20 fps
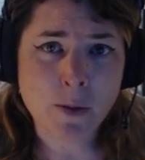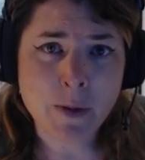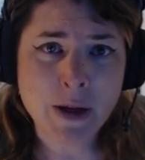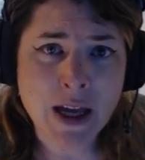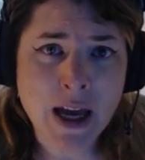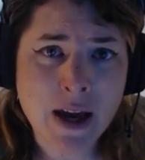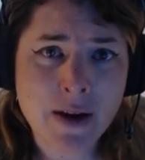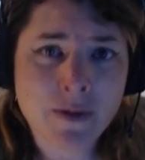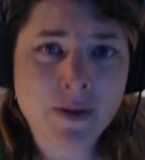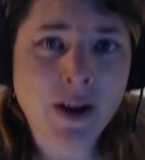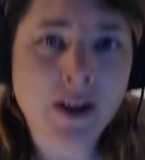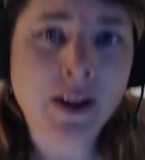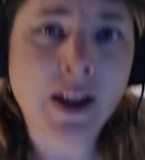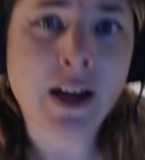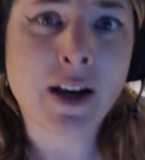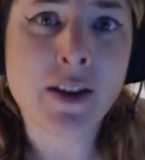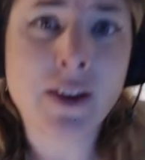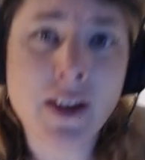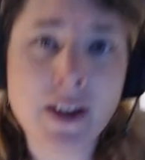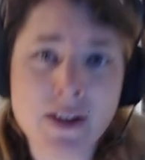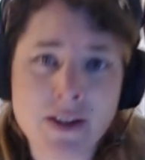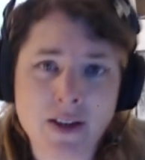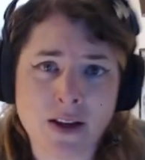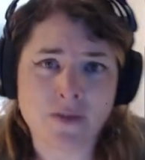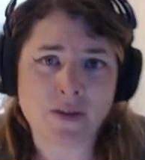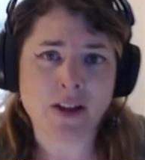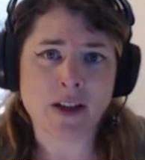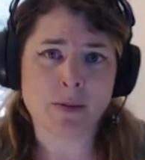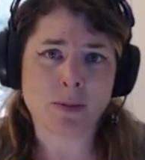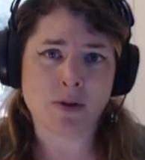We have a lot of these
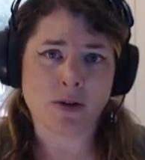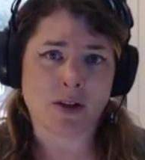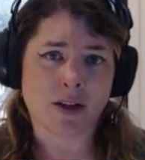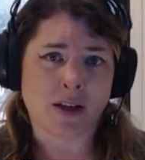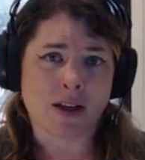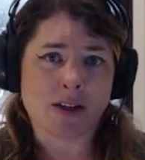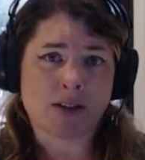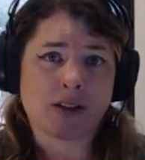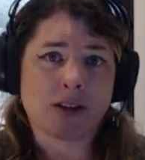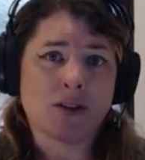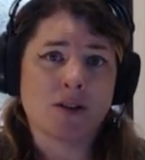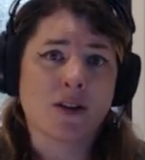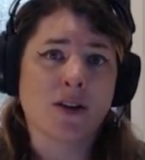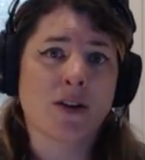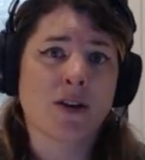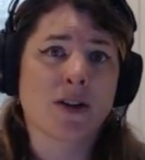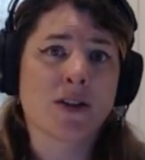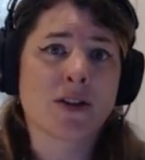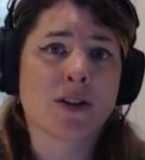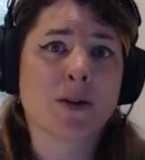available in Hicks and Draconis